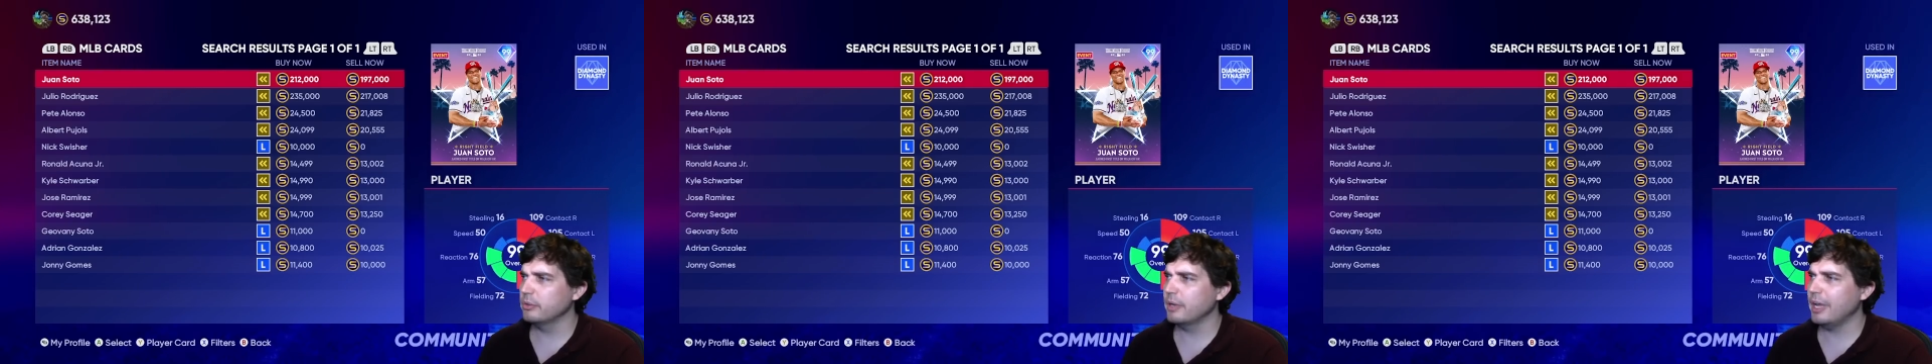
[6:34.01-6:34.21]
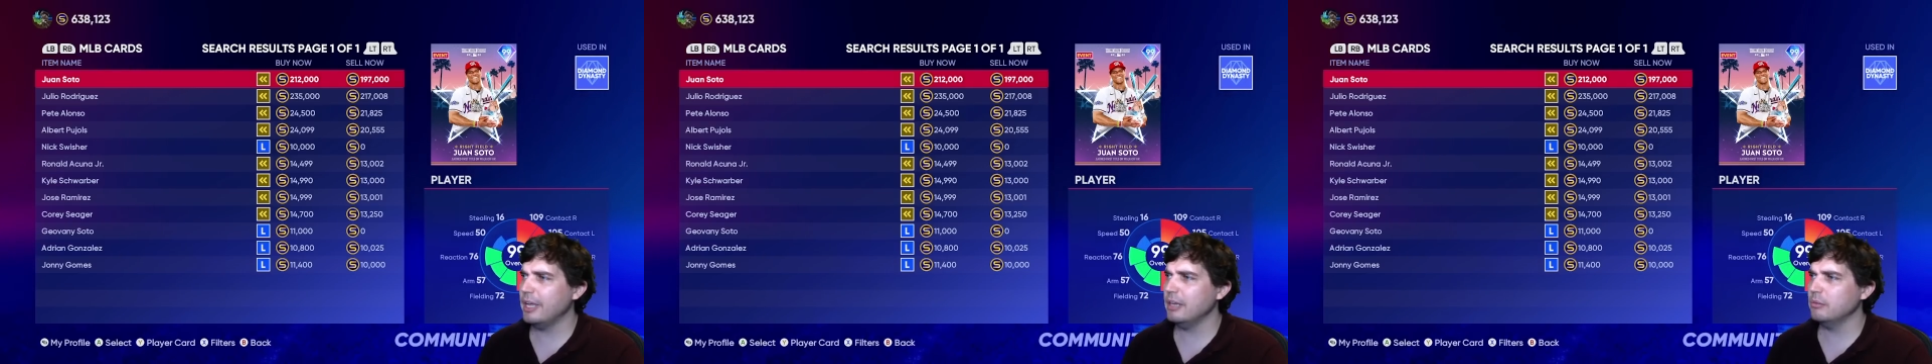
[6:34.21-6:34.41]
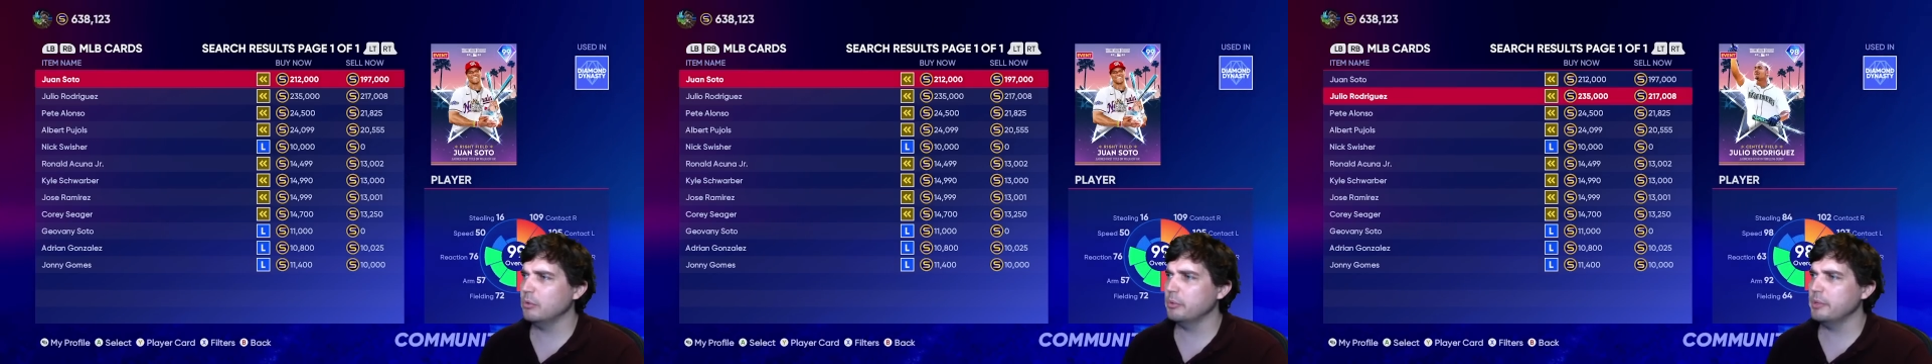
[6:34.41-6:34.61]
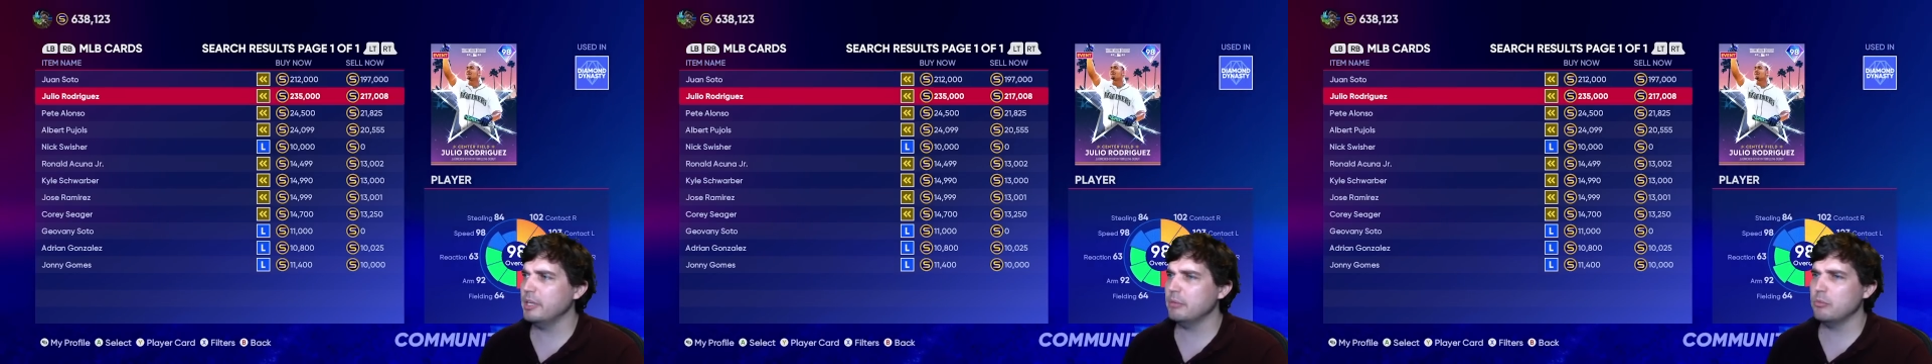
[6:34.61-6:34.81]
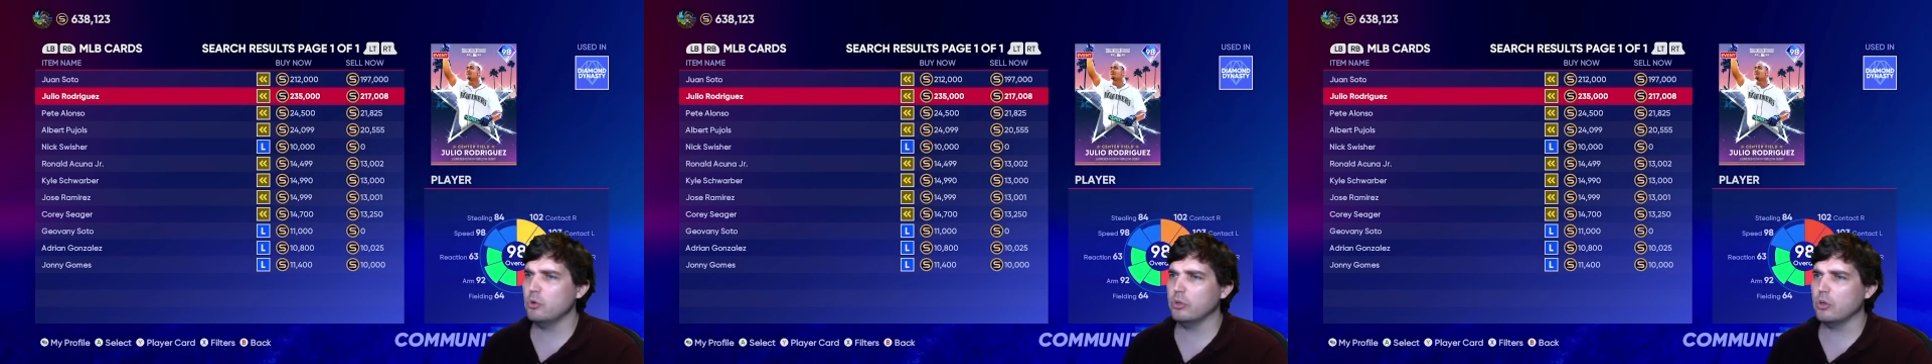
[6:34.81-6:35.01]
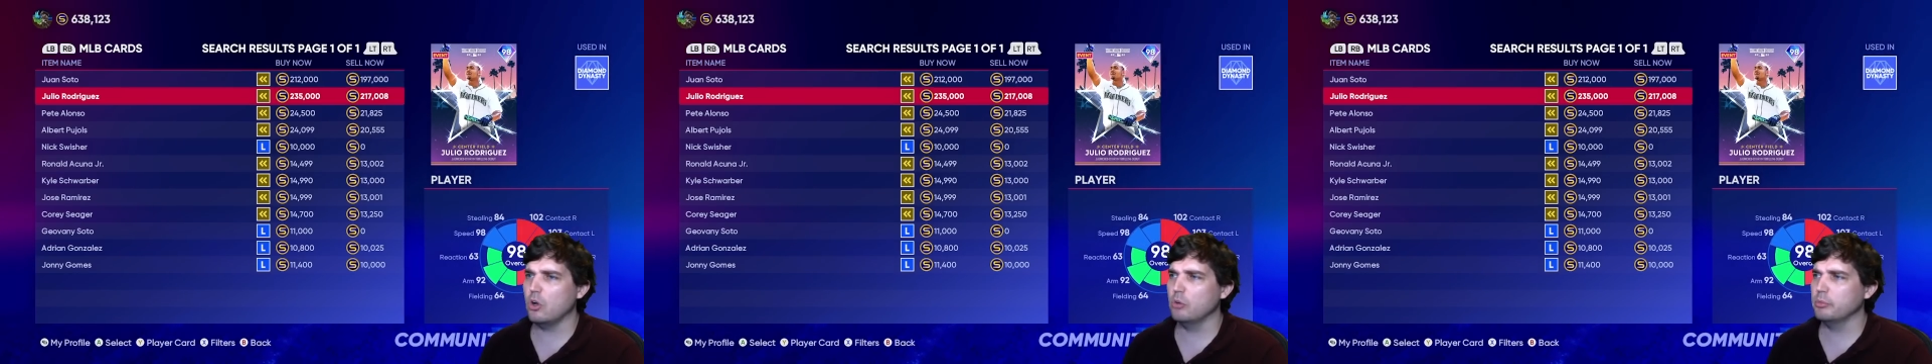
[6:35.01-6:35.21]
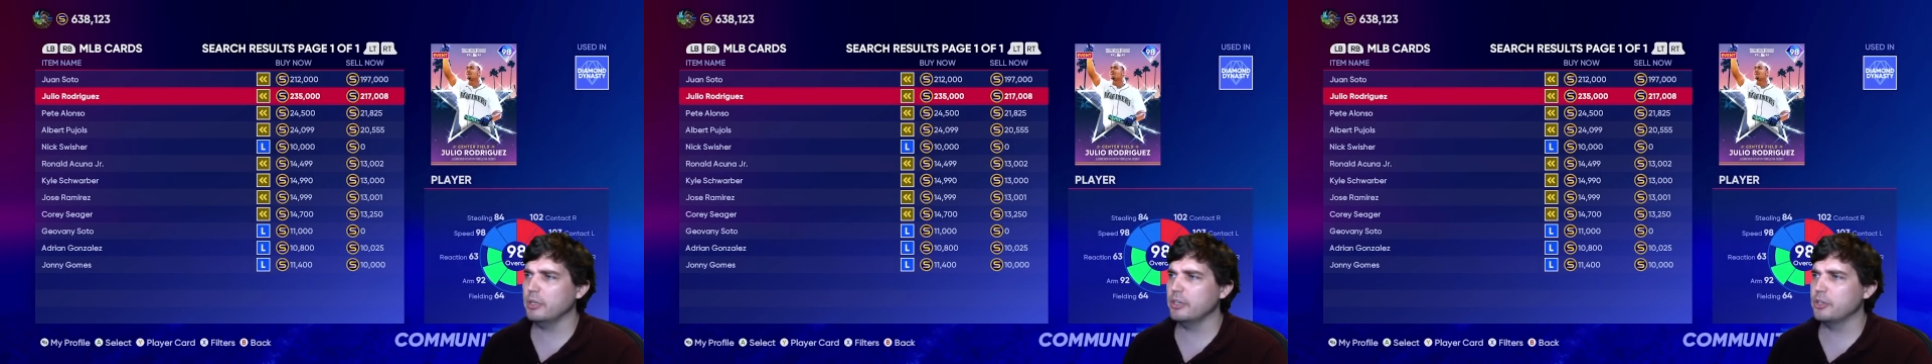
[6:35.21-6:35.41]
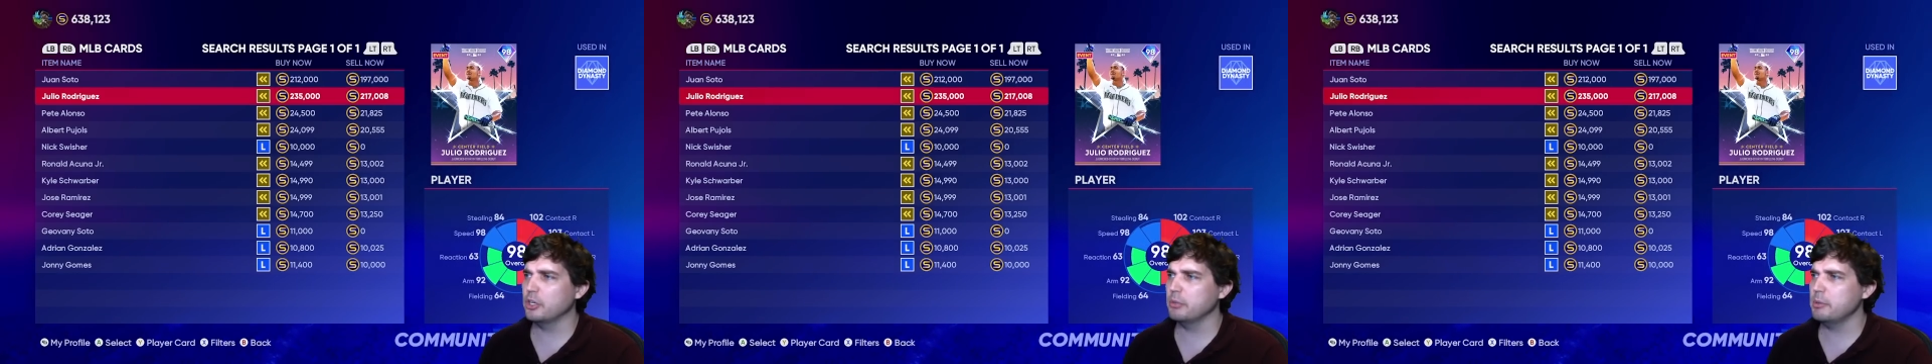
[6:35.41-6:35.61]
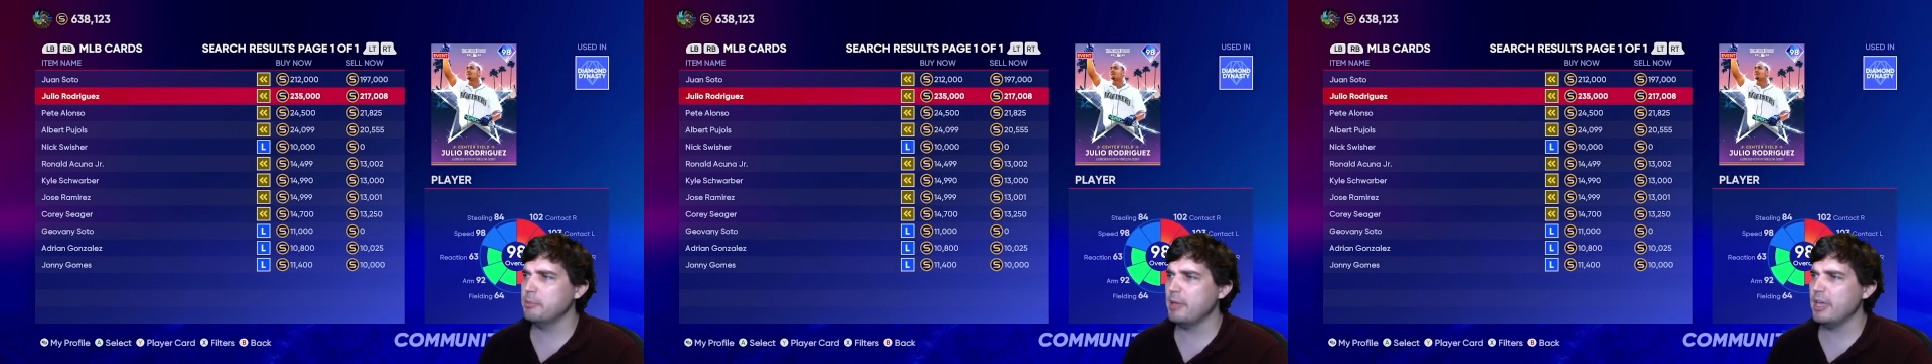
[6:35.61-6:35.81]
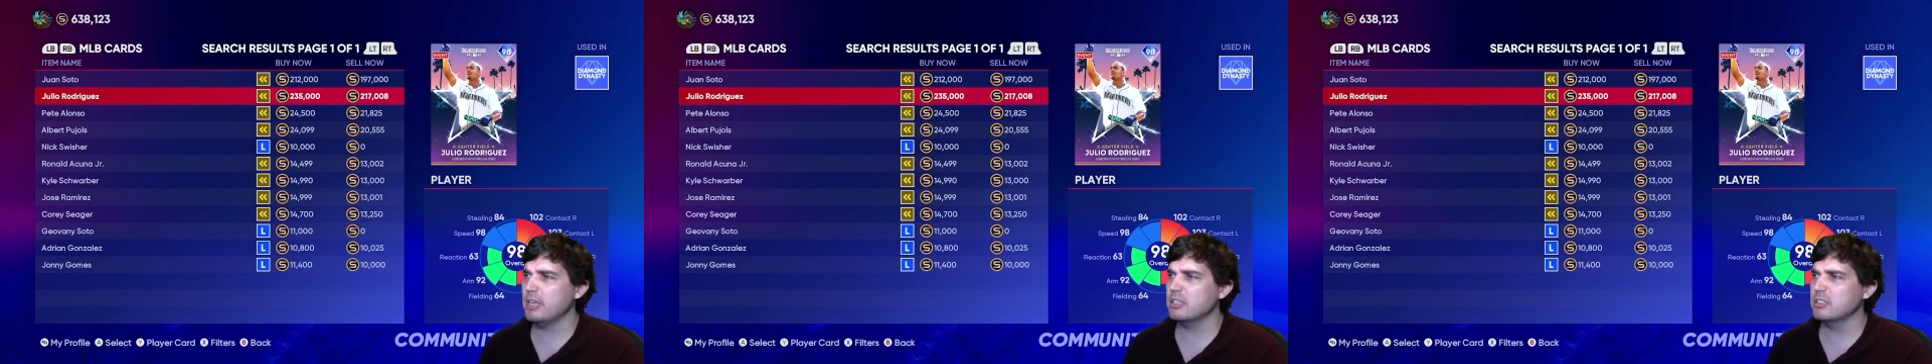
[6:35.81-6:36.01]
Right? Will we get more home run derby
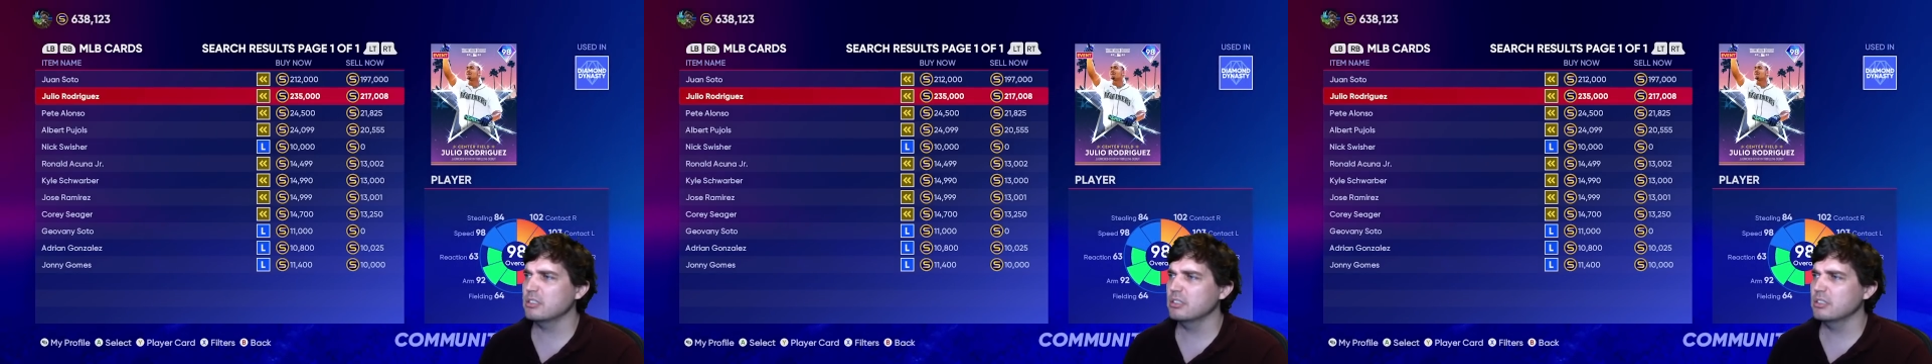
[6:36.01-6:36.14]
packs?